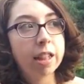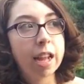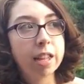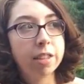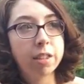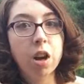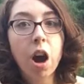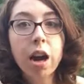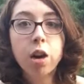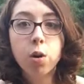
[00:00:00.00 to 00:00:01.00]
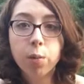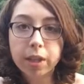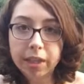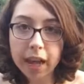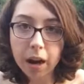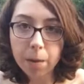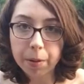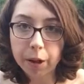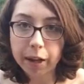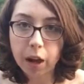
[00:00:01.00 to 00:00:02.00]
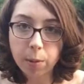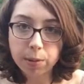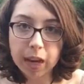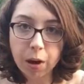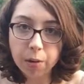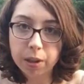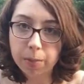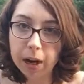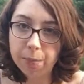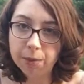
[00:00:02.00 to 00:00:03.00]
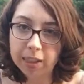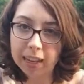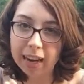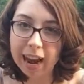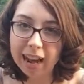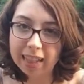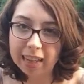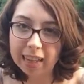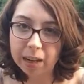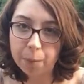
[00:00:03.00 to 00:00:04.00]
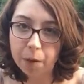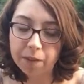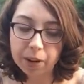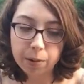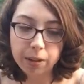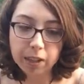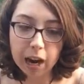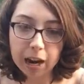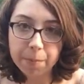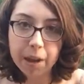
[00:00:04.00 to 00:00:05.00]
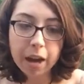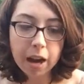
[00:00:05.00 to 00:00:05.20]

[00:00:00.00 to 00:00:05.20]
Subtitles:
that's not always there but like comes out sometimes like at the perfect time.